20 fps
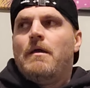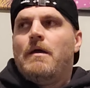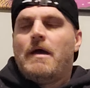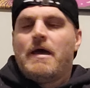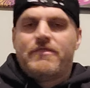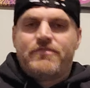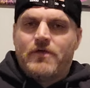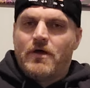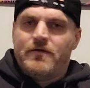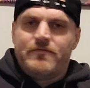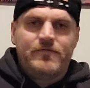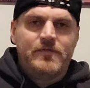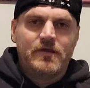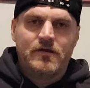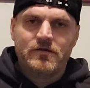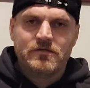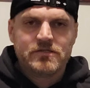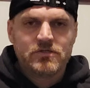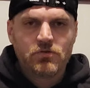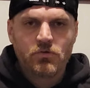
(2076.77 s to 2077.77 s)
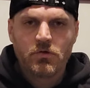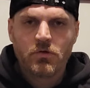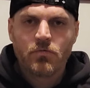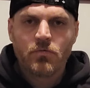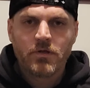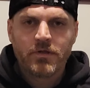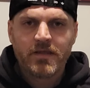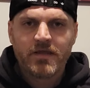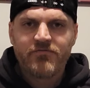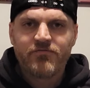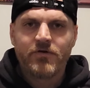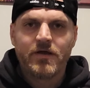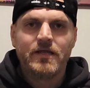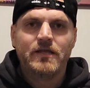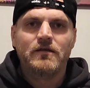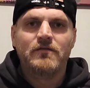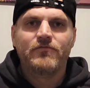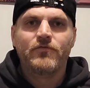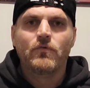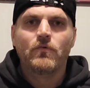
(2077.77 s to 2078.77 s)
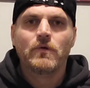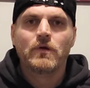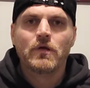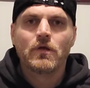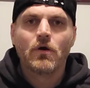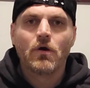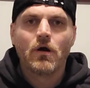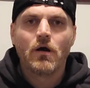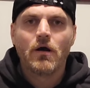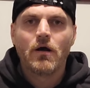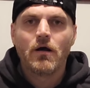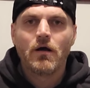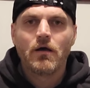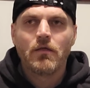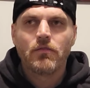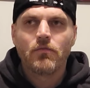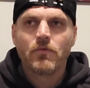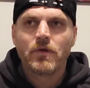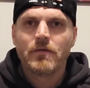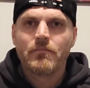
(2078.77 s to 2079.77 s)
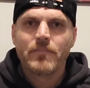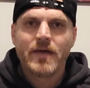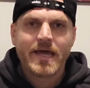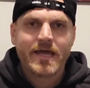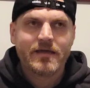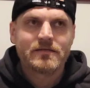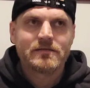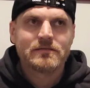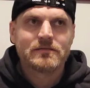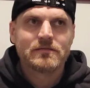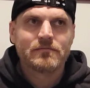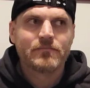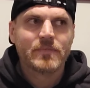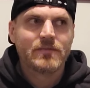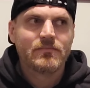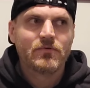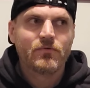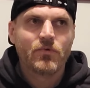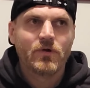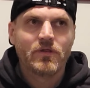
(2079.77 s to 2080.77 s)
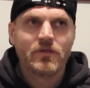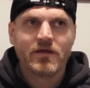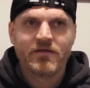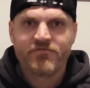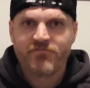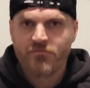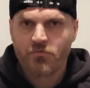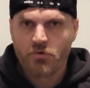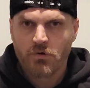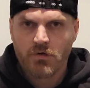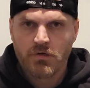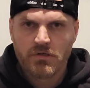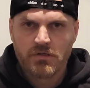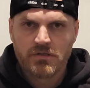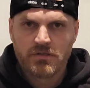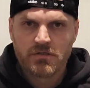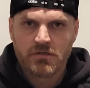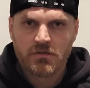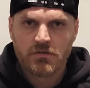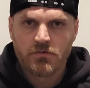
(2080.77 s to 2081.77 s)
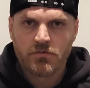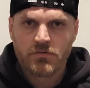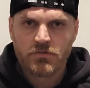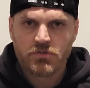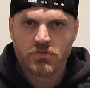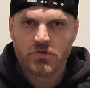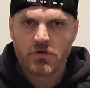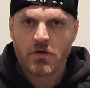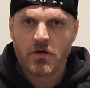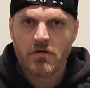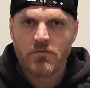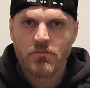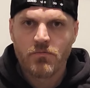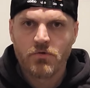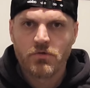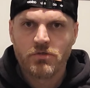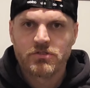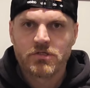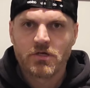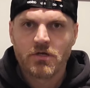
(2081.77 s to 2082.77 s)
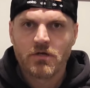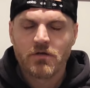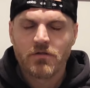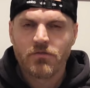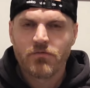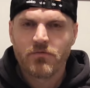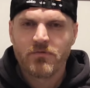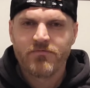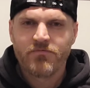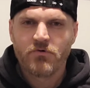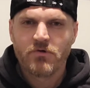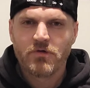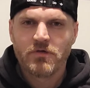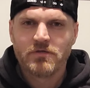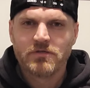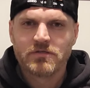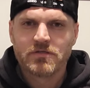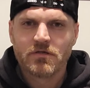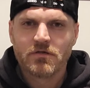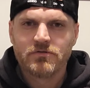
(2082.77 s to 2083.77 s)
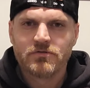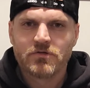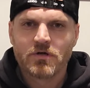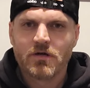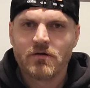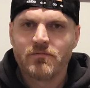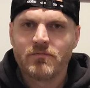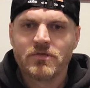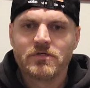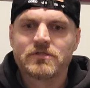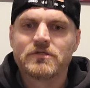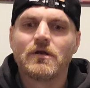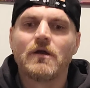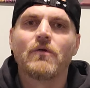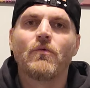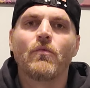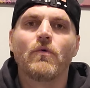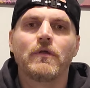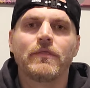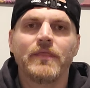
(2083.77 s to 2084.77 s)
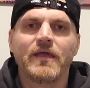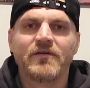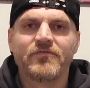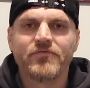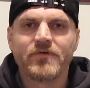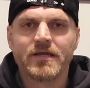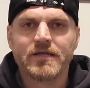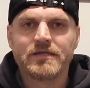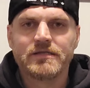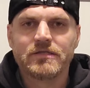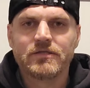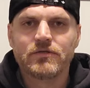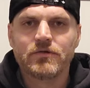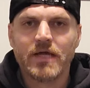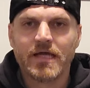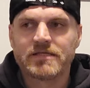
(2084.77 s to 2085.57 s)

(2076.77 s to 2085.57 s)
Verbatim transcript: I thought Darren Stewart won that fight. And if you want to go all the way back to maybe what, like four years ago with Gerald Meerschaert, three, four years ago, Gerald Meerschaert won that fight too.